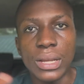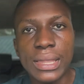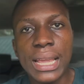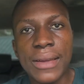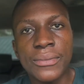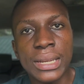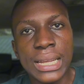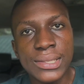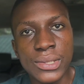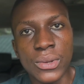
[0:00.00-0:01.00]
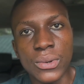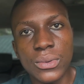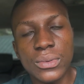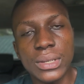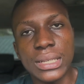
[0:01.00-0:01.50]
thing I've realized though
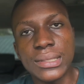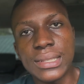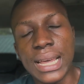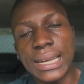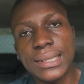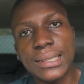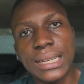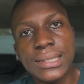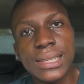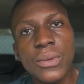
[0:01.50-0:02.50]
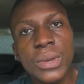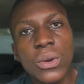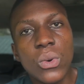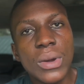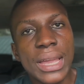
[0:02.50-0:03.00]
is that, let's say we
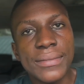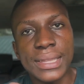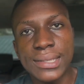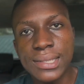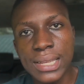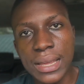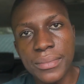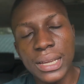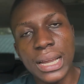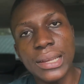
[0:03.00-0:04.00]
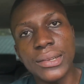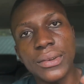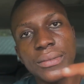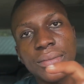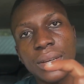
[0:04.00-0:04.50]
all have the same kind
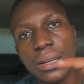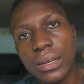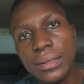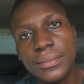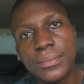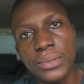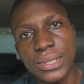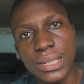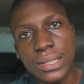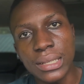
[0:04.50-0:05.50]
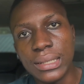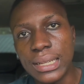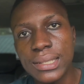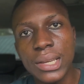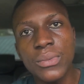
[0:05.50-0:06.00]
of position.
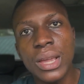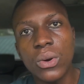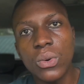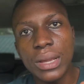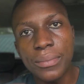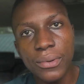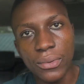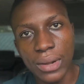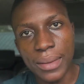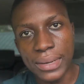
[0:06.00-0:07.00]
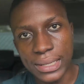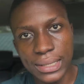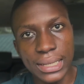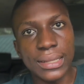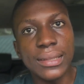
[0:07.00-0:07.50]
Let's say we are all a programmer
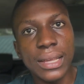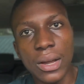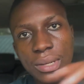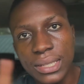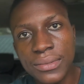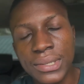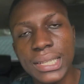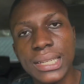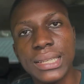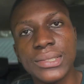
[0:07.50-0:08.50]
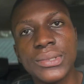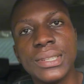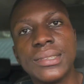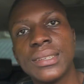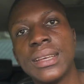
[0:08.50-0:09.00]
in our different industries,